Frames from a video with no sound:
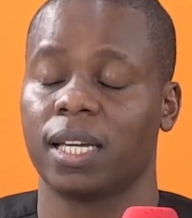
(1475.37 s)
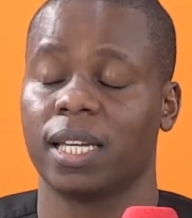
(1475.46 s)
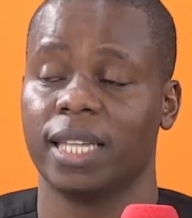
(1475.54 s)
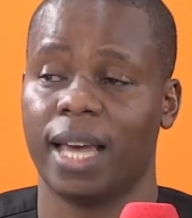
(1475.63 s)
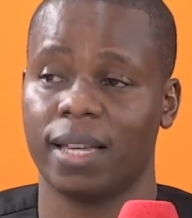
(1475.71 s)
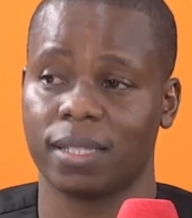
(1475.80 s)

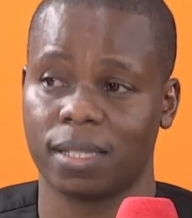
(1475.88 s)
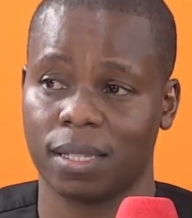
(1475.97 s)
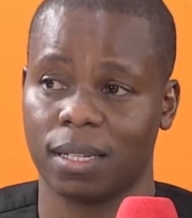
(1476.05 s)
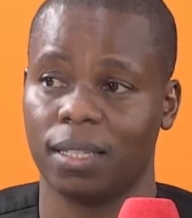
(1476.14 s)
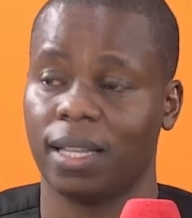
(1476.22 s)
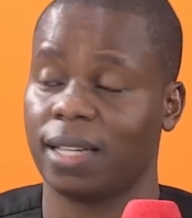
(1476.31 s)
yes,
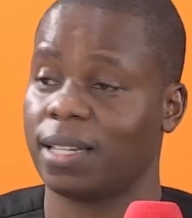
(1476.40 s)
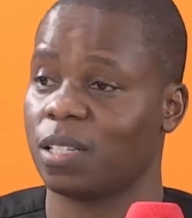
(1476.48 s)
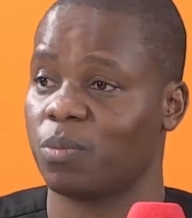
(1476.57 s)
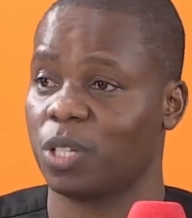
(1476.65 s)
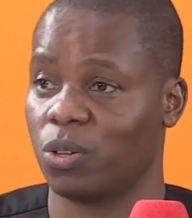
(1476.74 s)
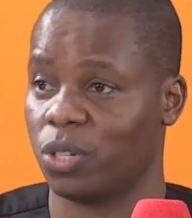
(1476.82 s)
that has
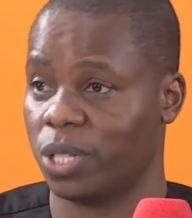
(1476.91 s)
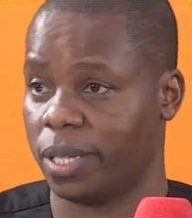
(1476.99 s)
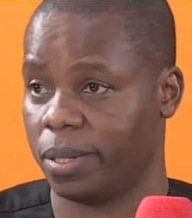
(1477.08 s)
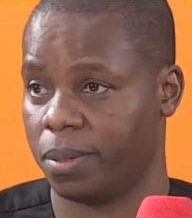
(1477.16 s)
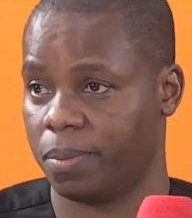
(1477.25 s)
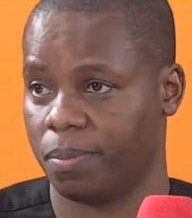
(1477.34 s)
been considered.